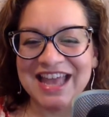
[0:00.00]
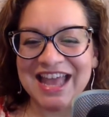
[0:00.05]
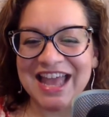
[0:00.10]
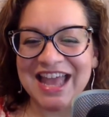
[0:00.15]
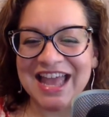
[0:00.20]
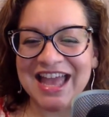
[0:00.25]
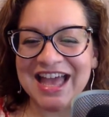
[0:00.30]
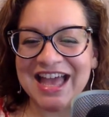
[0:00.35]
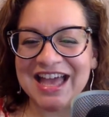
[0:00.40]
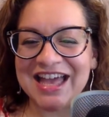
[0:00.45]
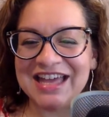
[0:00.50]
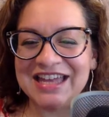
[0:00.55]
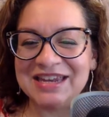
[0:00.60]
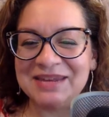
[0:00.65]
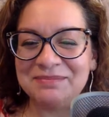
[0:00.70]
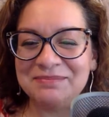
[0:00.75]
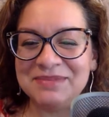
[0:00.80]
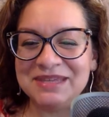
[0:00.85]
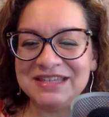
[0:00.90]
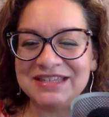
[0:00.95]

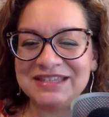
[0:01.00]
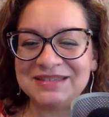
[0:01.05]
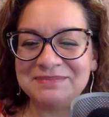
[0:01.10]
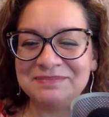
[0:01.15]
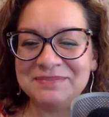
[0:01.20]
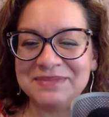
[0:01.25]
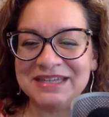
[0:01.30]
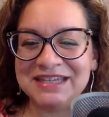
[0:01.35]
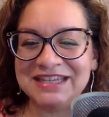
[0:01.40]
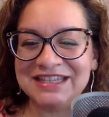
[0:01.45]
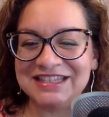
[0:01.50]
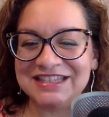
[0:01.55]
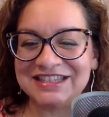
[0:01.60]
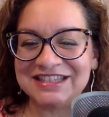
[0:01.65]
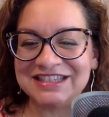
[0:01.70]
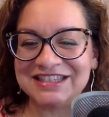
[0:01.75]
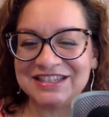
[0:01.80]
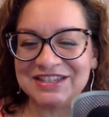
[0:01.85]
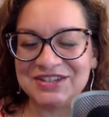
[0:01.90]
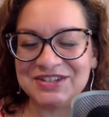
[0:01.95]
And Miss
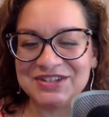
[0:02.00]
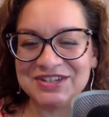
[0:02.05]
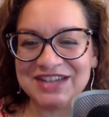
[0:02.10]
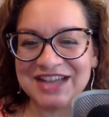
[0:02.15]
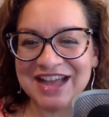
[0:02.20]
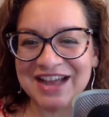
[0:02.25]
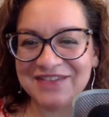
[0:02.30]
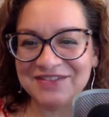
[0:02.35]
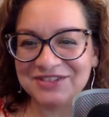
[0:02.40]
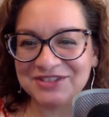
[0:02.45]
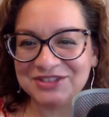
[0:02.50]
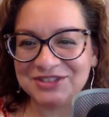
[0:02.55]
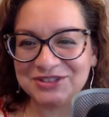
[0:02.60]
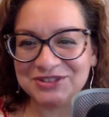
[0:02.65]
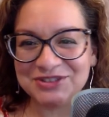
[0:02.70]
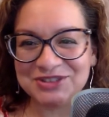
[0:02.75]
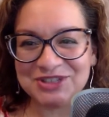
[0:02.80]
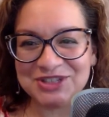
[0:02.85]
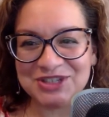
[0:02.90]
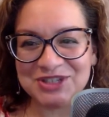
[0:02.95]
Mintz, good
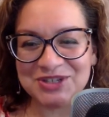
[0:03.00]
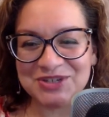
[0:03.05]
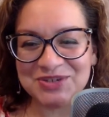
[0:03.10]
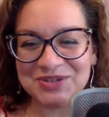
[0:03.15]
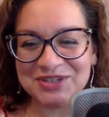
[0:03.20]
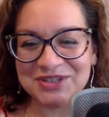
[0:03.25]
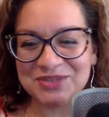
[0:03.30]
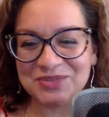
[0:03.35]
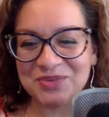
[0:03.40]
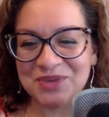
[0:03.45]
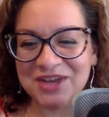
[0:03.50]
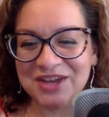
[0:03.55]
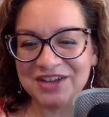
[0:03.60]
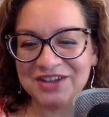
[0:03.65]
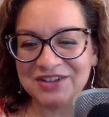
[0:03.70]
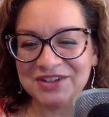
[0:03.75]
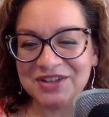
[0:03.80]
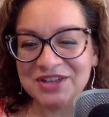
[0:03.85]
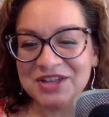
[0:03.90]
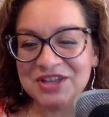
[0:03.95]
afternoon to you as
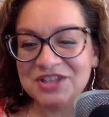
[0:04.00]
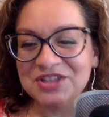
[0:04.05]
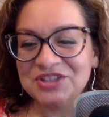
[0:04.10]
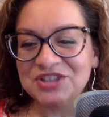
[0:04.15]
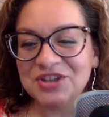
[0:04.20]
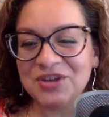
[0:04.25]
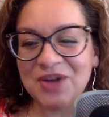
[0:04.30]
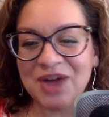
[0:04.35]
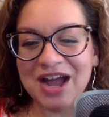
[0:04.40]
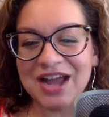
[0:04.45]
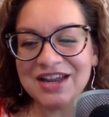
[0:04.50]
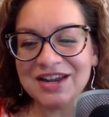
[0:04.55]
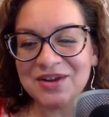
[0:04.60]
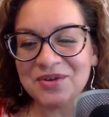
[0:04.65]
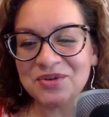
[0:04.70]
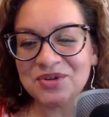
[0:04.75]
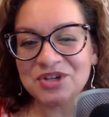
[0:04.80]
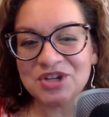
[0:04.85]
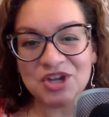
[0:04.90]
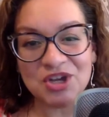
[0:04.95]
well. So I
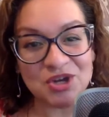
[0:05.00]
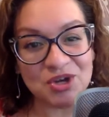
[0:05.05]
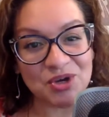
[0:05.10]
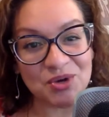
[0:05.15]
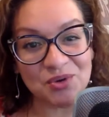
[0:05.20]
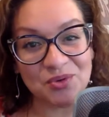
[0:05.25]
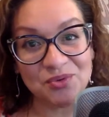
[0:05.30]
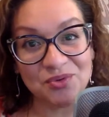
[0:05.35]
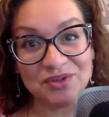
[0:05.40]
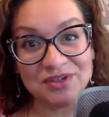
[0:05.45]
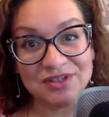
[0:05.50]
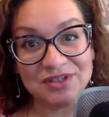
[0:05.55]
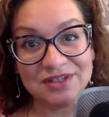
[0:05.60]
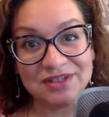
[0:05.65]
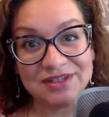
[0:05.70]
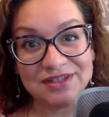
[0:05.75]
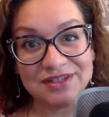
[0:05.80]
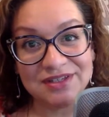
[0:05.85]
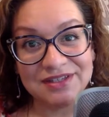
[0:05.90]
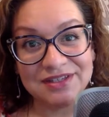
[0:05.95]
don't know
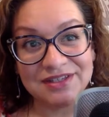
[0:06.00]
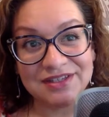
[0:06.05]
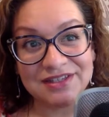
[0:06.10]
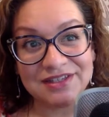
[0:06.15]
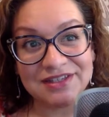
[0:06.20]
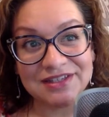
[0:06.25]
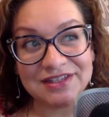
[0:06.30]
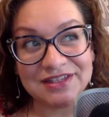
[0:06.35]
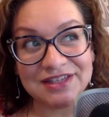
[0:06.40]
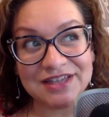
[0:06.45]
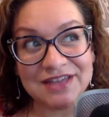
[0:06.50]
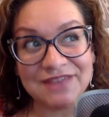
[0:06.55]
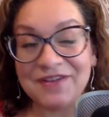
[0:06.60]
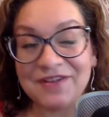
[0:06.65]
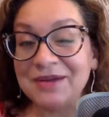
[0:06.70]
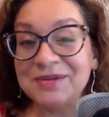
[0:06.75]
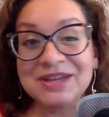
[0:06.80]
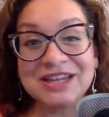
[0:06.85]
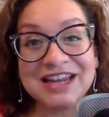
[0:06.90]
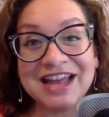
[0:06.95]
if
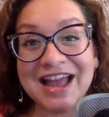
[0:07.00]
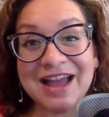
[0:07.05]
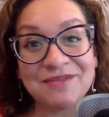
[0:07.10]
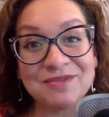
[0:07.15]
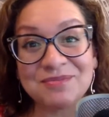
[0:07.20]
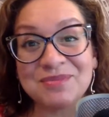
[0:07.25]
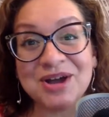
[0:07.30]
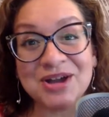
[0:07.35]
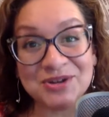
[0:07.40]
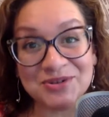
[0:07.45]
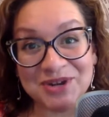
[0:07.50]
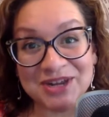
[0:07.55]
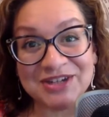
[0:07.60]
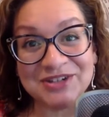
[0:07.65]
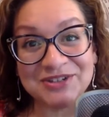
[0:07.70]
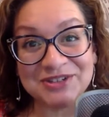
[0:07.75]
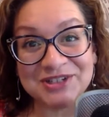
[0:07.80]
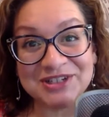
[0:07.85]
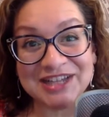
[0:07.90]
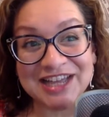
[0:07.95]
I'm going to have a
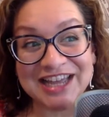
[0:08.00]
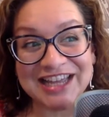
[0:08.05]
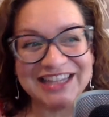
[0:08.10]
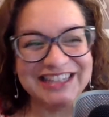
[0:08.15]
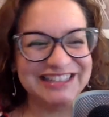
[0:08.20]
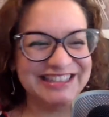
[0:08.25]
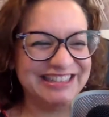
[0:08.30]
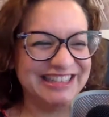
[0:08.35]
moderator today.